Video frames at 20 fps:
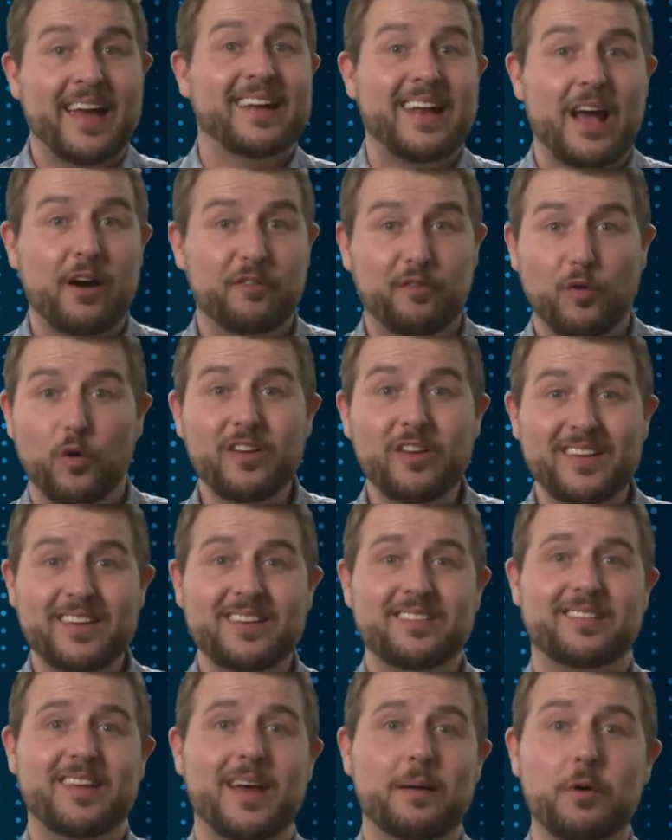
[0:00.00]
Now for
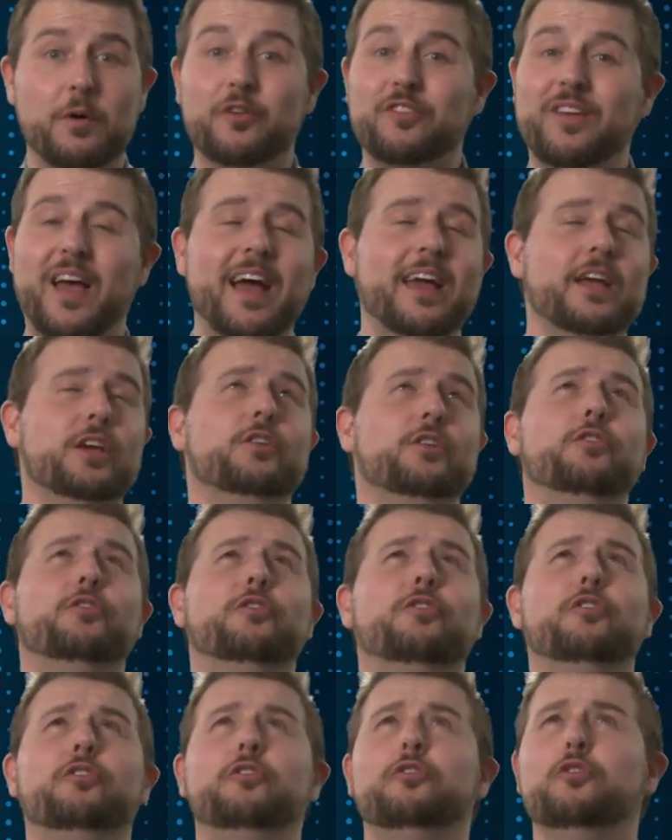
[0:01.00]
these demos, I use
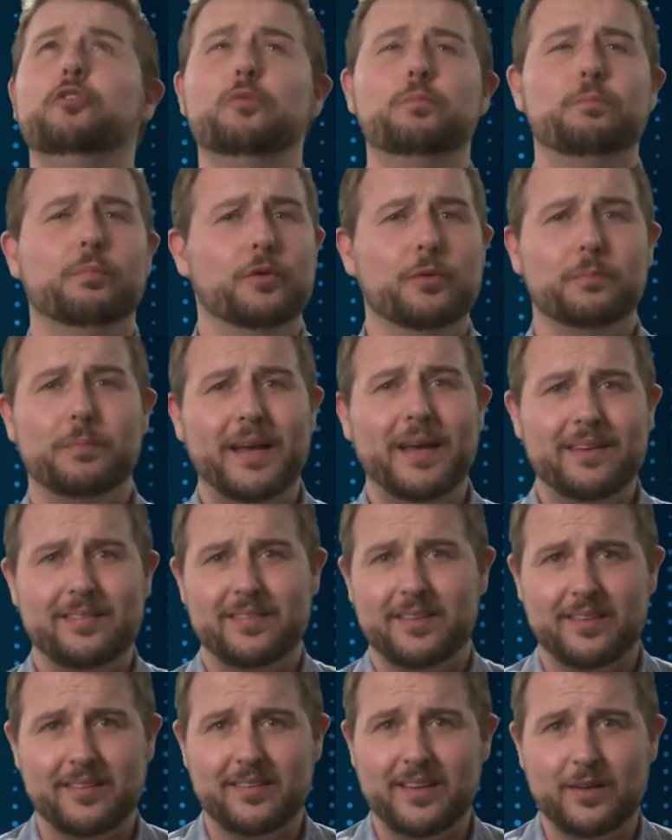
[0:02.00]
super
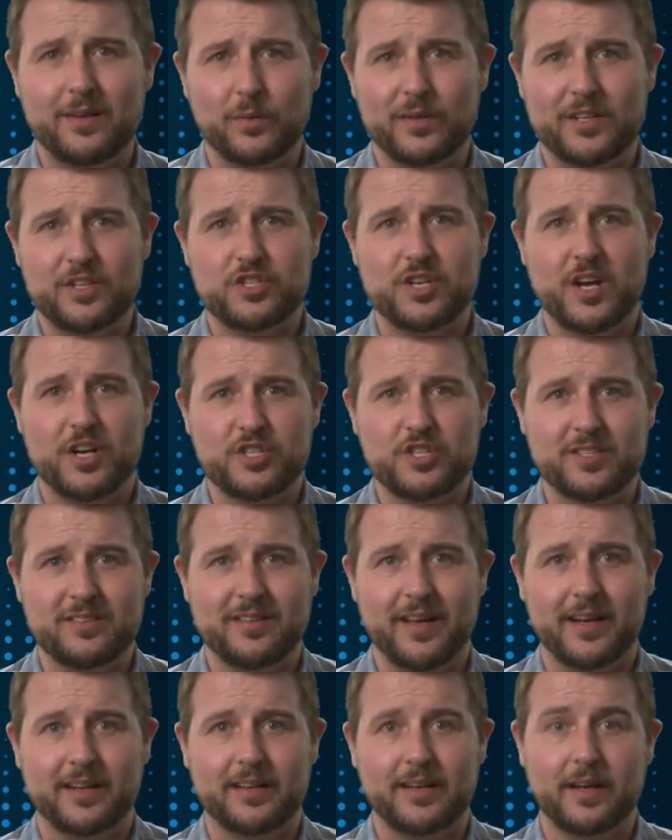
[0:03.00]
basic SQL injection
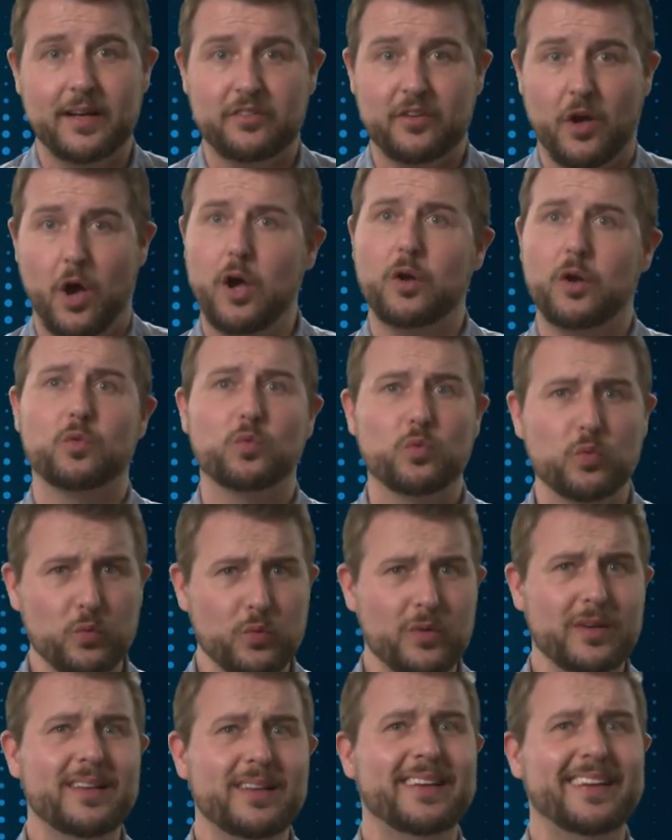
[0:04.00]
techniques on
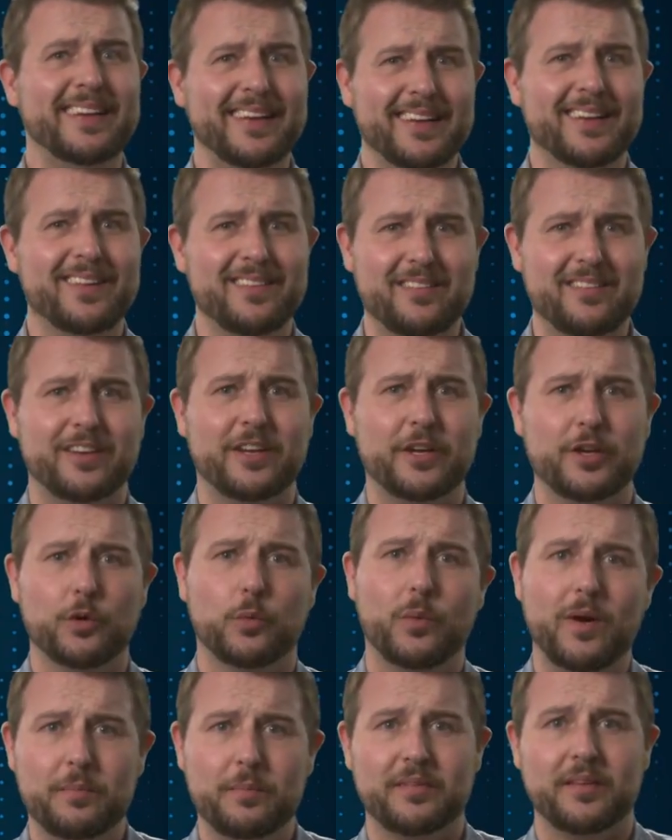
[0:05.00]
really insecure
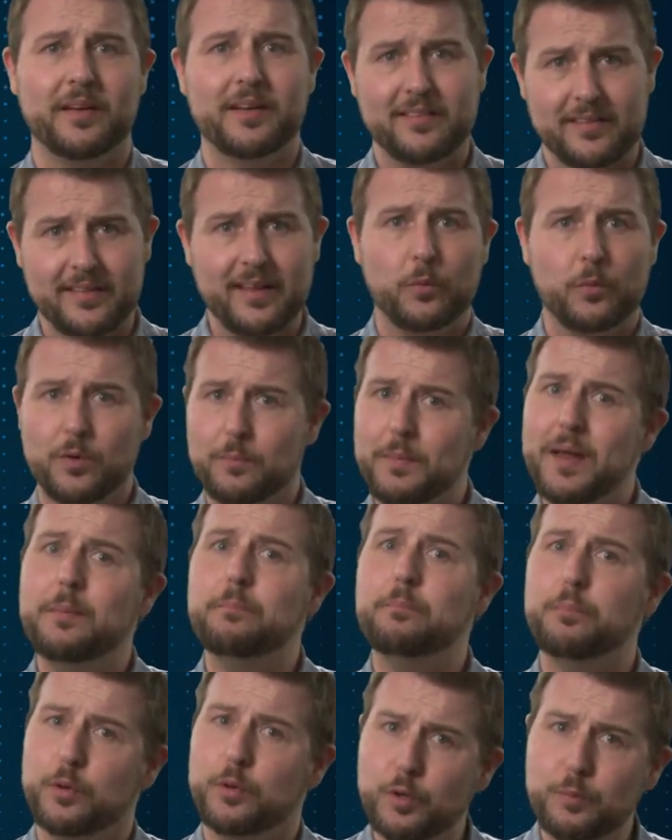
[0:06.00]
websites that were
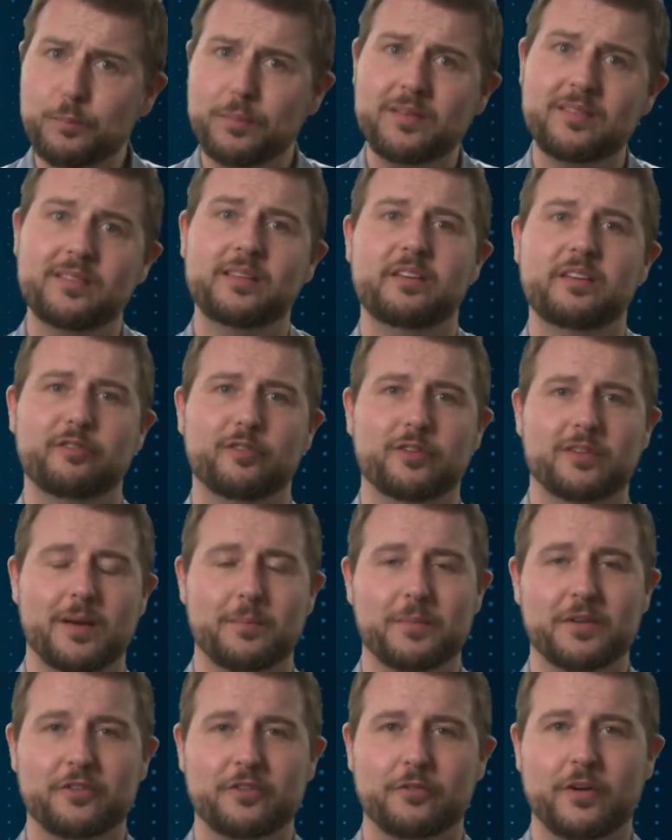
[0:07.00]
made purposely for
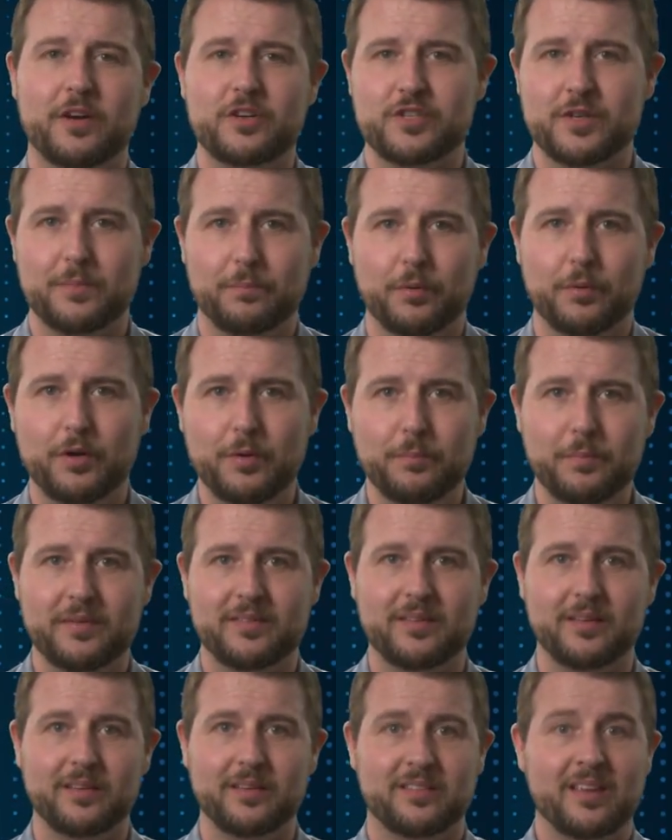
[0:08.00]
demonstration
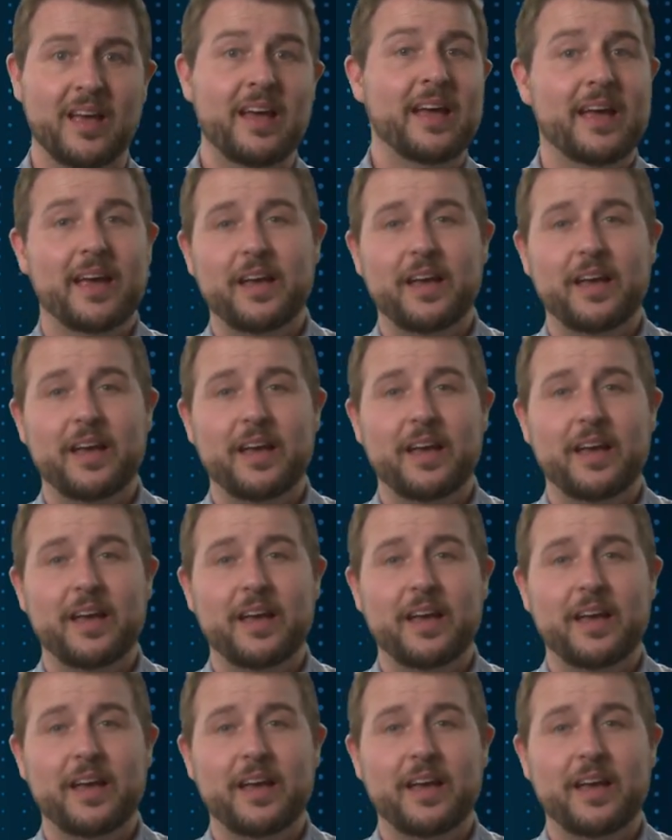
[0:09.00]
purposes.